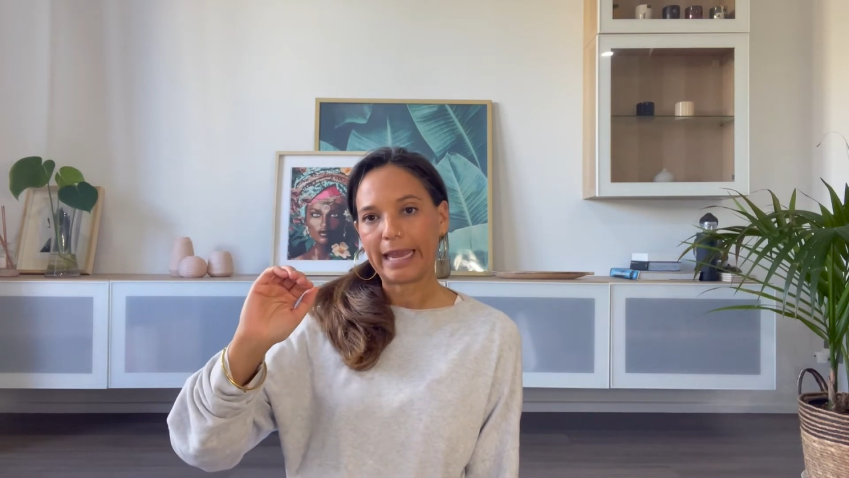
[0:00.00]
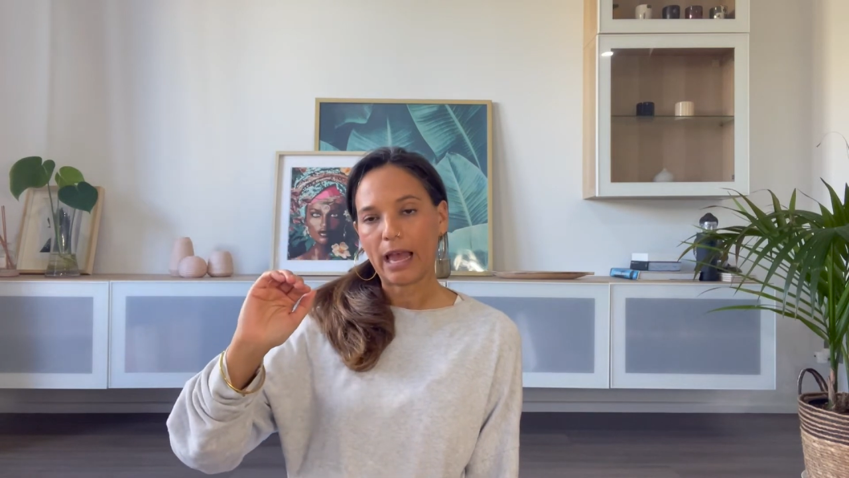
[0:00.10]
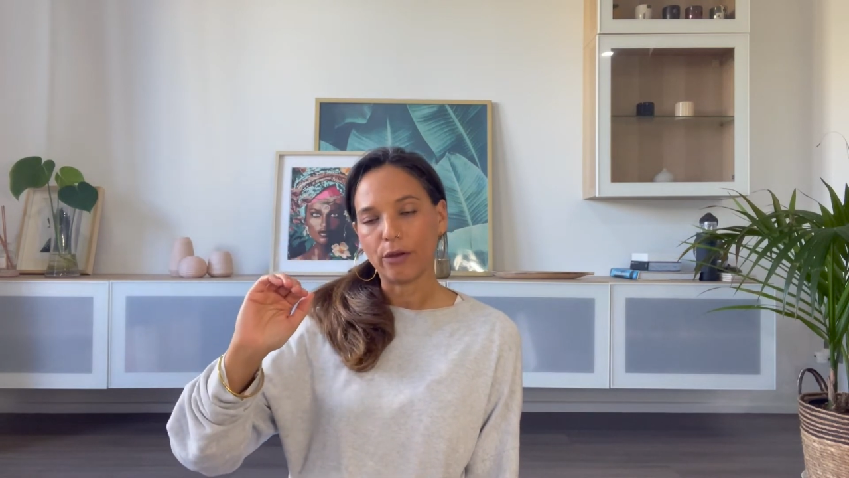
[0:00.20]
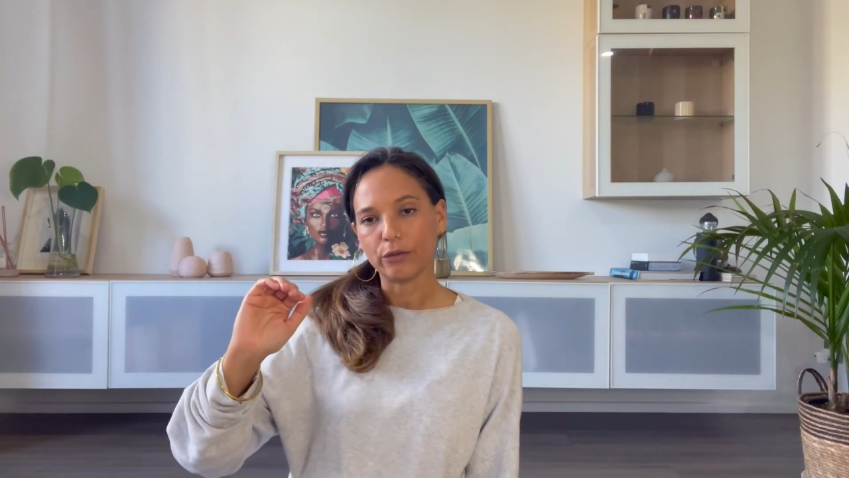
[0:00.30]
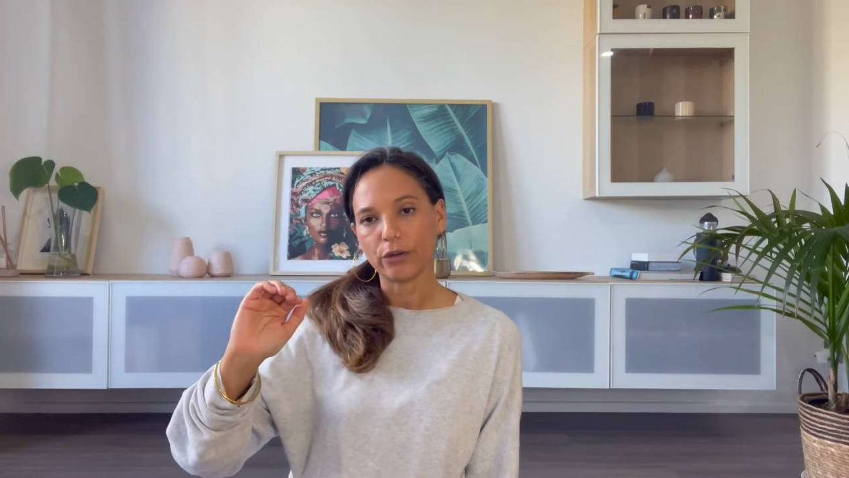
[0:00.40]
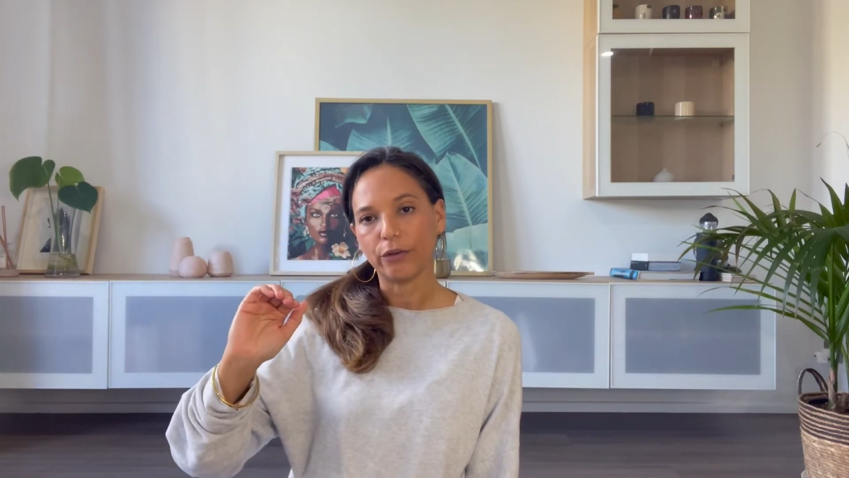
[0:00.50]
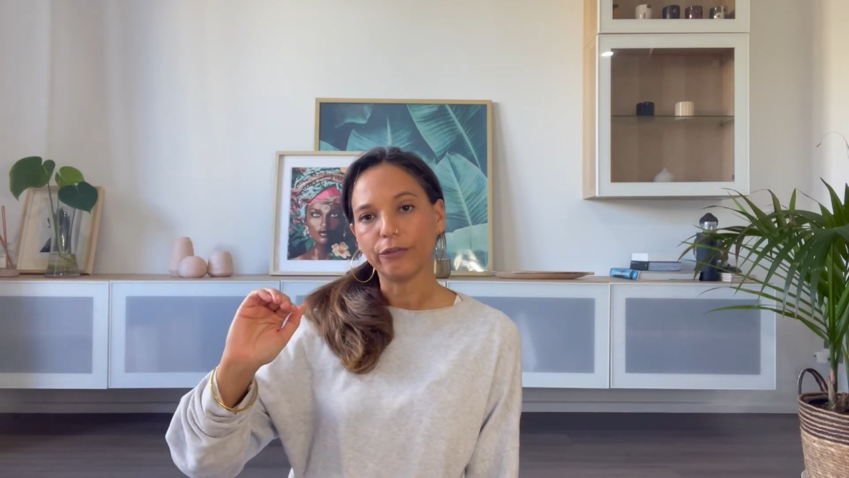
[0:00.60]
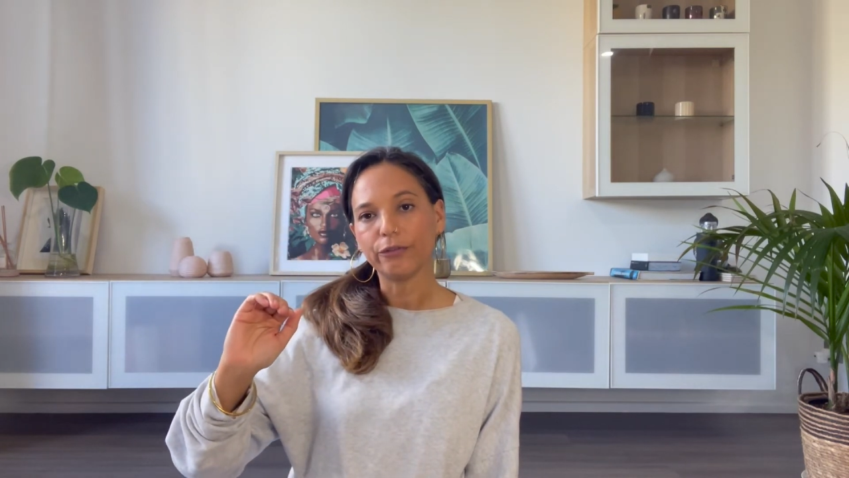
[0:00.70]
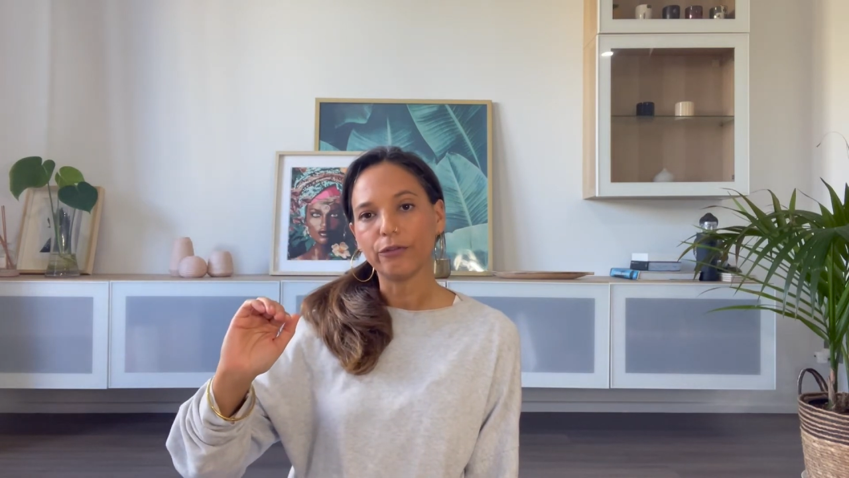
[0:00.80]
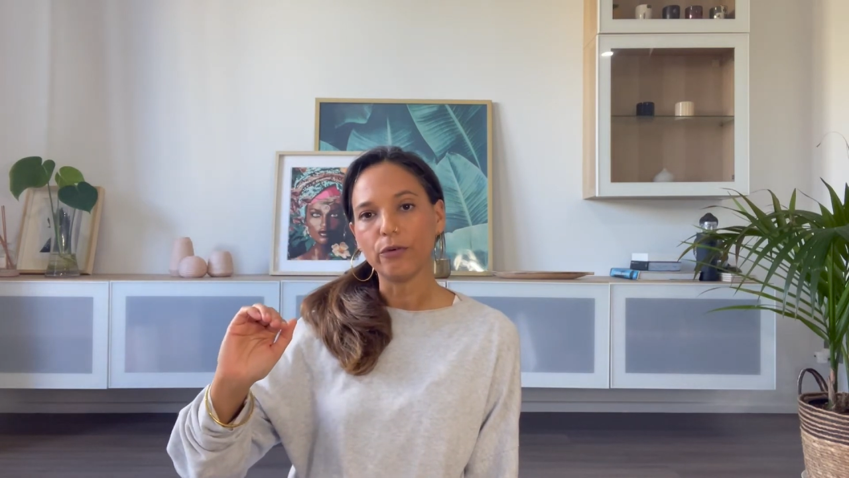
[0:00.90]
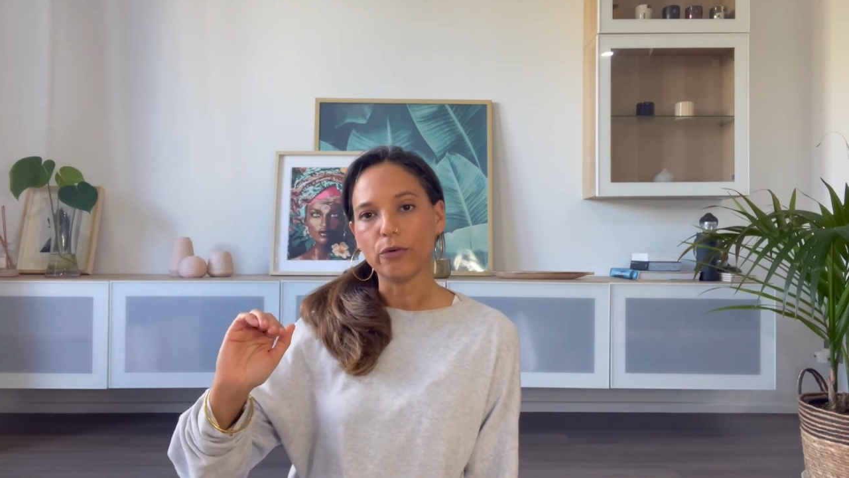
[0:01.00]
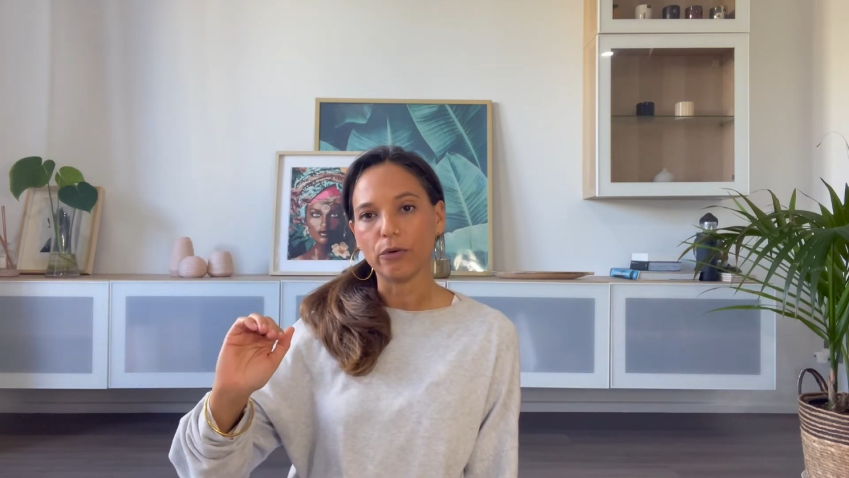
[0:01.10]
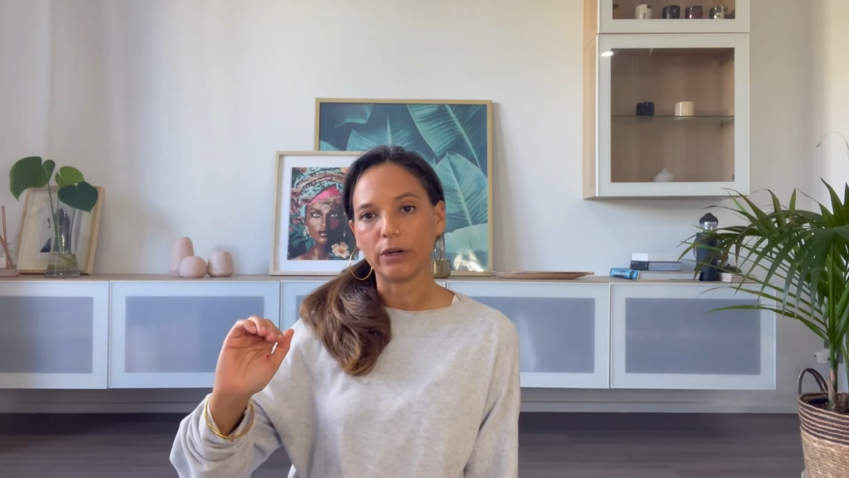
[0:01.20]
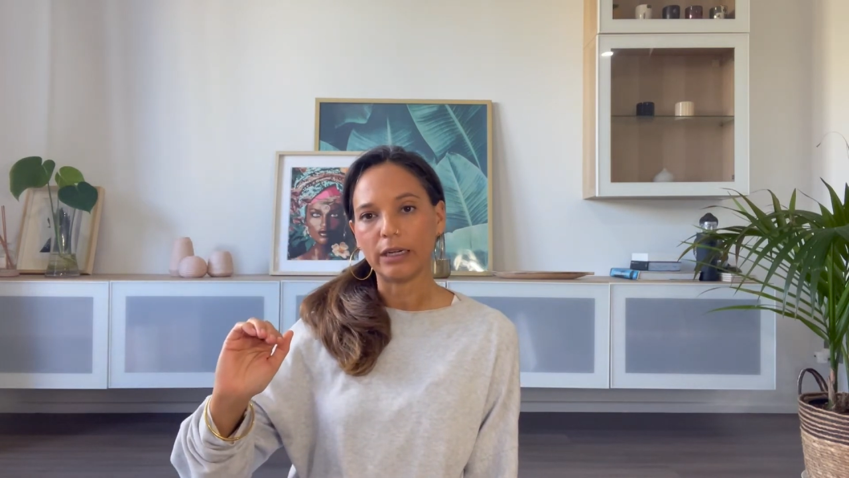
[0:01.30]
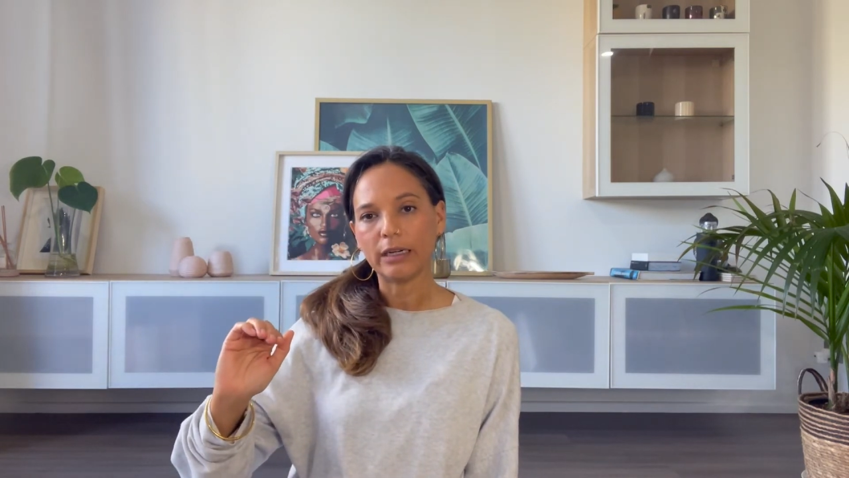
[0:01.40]
count of
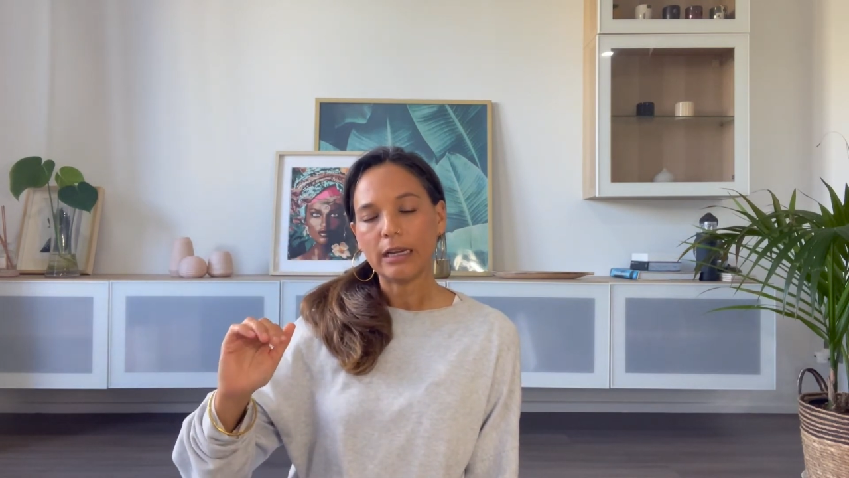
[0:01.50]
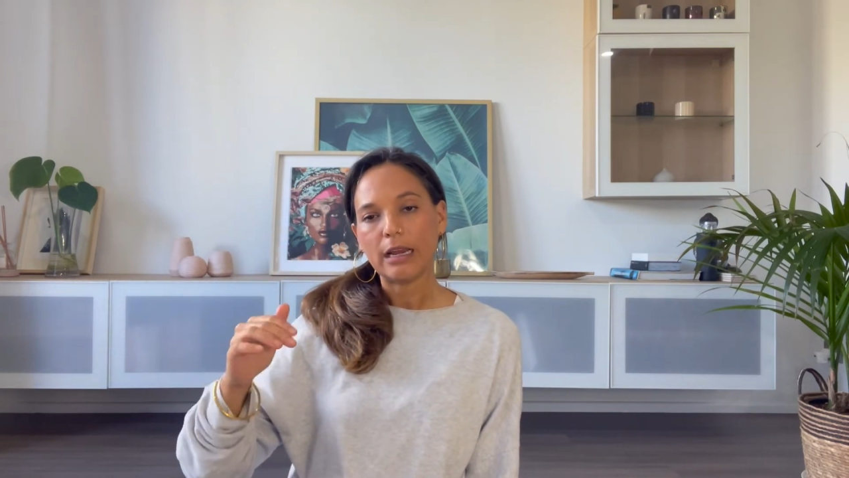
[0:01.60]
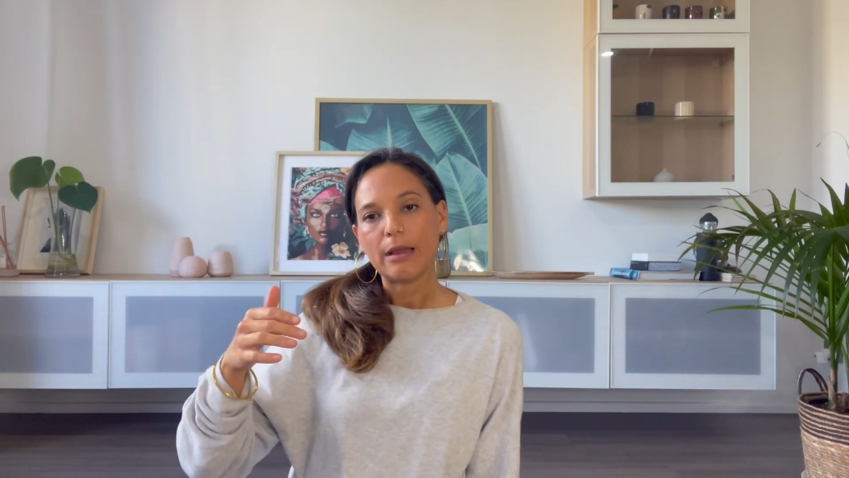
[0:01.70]
4,